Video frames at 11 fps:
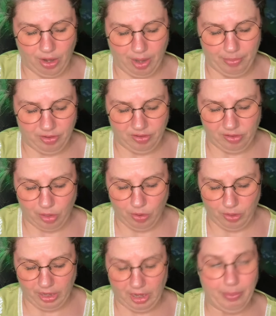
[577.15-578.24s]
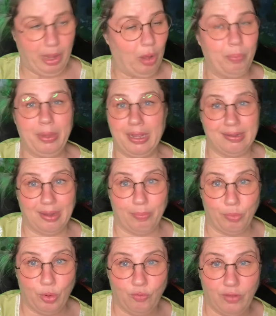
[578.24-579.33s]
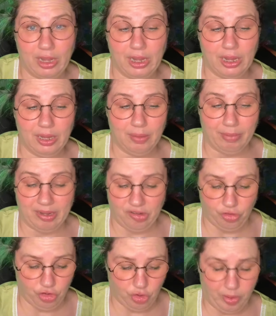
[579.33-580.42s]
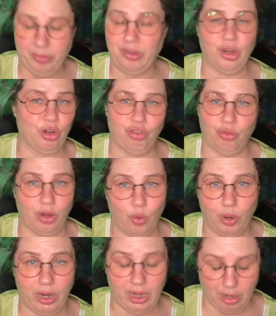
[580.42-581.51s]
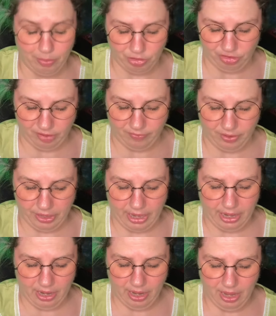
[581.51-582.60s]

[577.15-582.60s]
I've been slow getting them out because I'm moving my studio upstairs, so I don't want to get a bunch of stuff out yet.